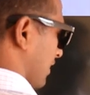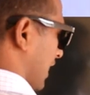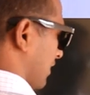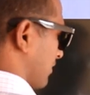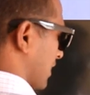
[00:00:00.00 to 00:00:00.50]

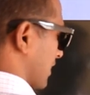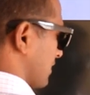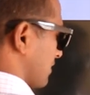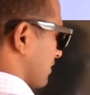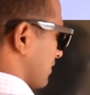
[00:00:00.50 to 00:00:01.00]
After
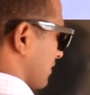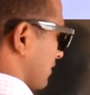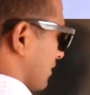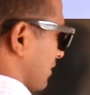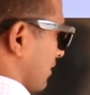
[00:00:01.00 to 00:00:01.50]
this,
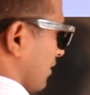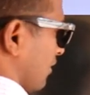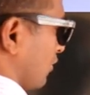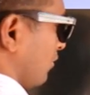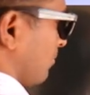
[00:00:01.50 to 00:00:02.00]

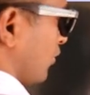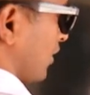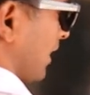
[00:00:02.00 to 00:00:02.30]
no more